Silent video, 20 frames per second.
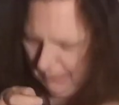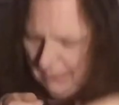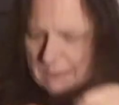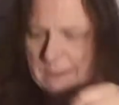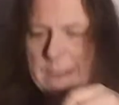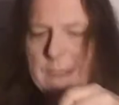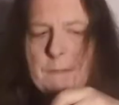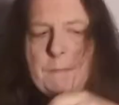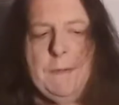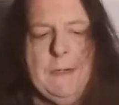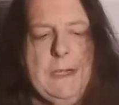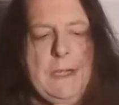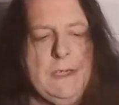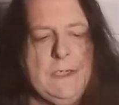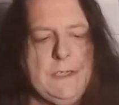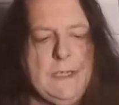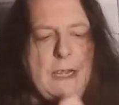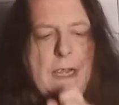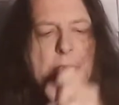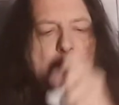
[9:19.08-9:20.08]
let's look at my
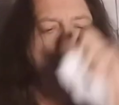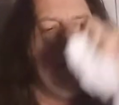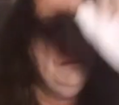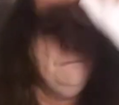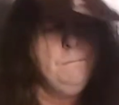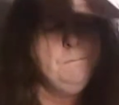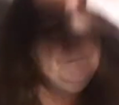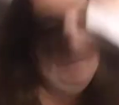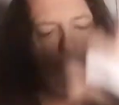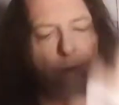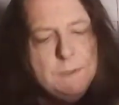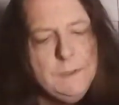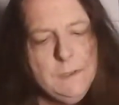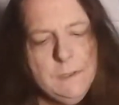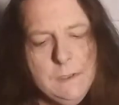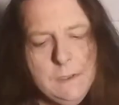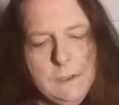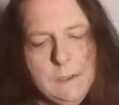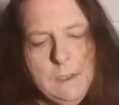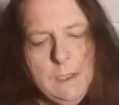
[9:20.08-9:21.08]
sock.
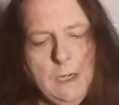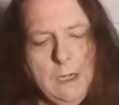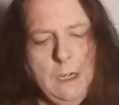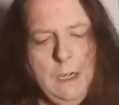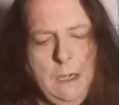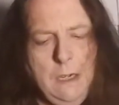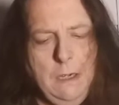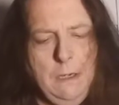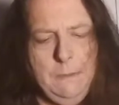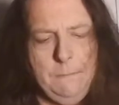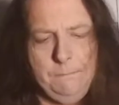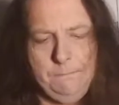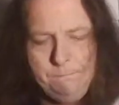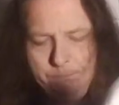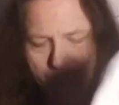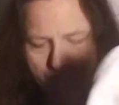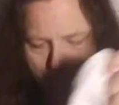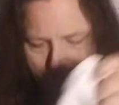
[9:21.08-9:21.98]
Um,